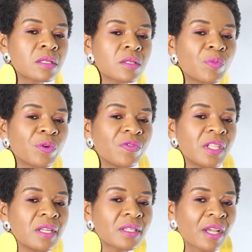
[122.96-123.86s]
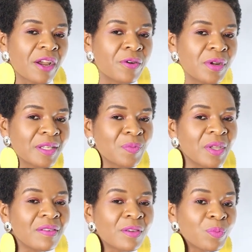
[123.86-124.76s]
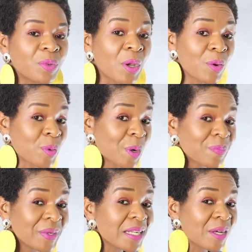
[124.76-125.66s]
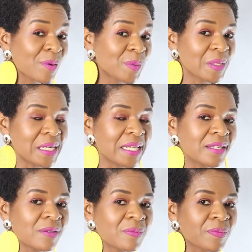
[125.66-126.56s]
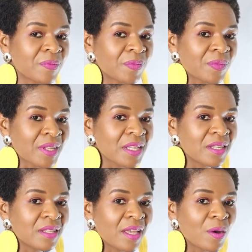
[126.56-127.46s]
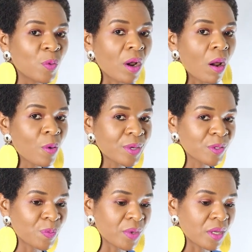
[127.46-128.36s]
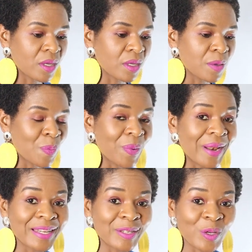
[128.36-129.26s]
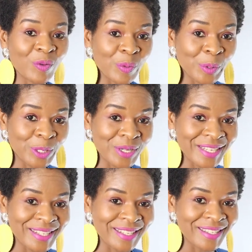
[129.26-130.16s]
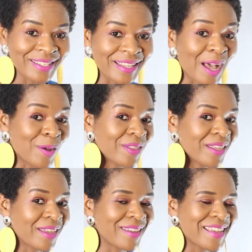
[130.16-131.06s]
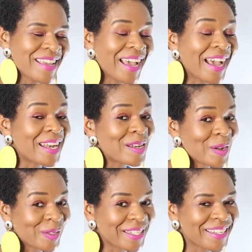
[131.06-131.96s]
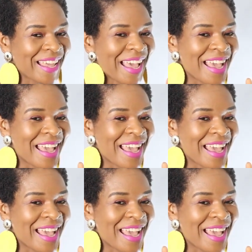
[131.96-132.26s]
some of these careers may even become completely obsolete. There will always be plenty of opportunities out there, and not